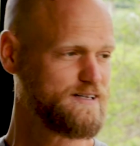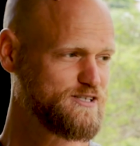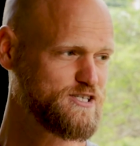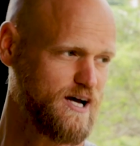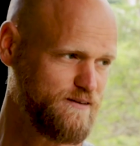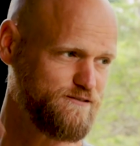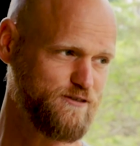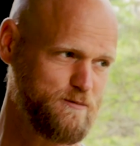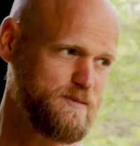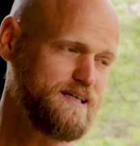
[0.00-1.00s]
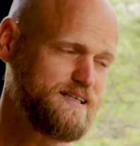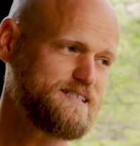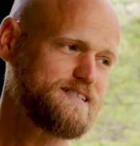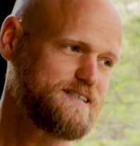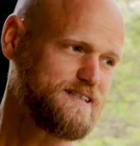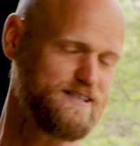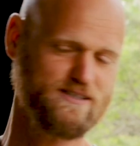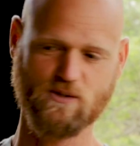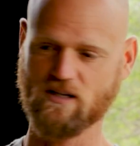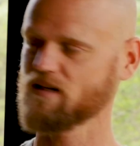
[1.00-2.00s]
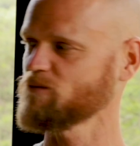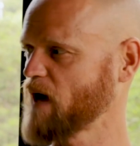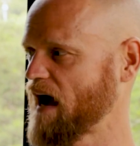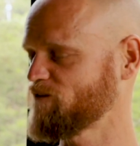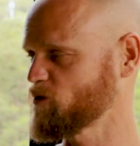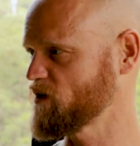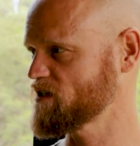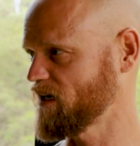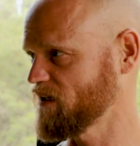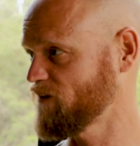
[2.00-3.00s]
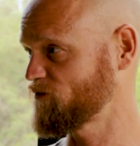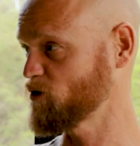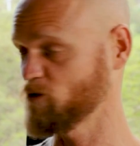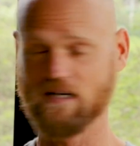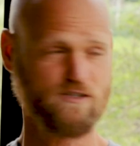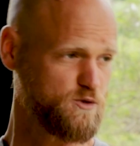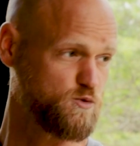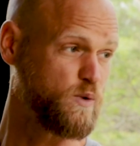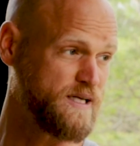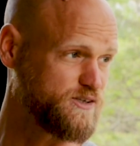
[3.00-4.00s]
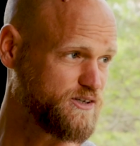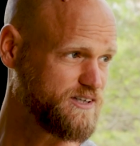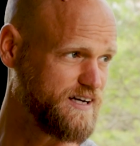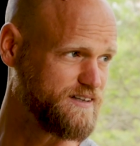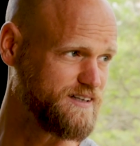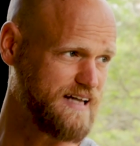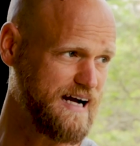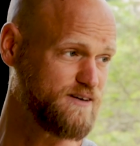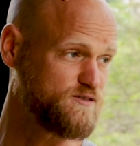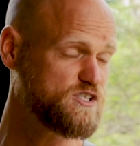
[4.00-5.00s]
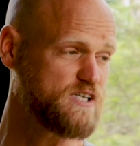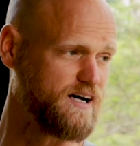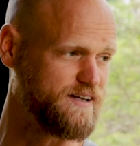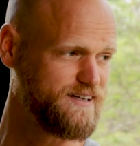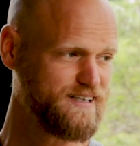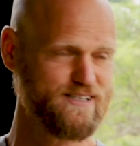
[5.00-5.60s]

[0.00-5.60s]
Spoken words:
Sun for me is like half the reason I left the U.S. was winter and the lack of sun.